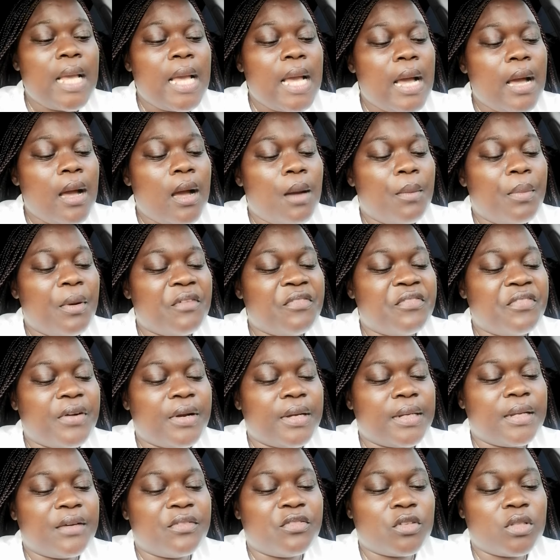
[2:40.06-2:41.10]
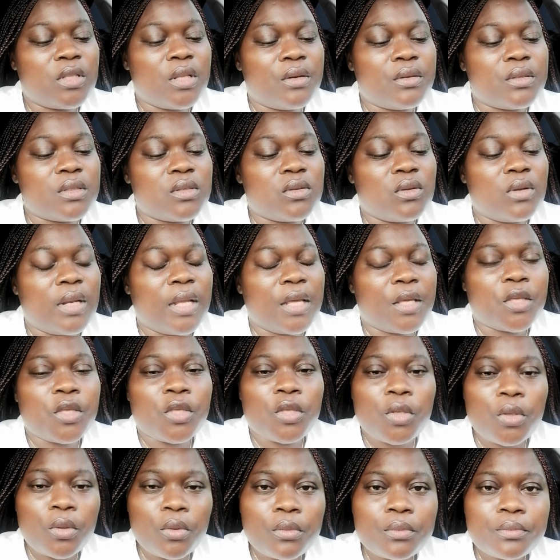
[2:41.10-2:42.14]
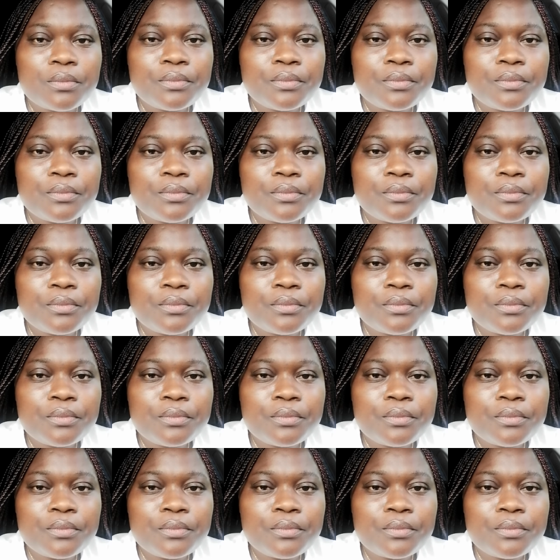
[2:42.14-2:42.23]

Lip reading: Abba, Father, for there is none like you.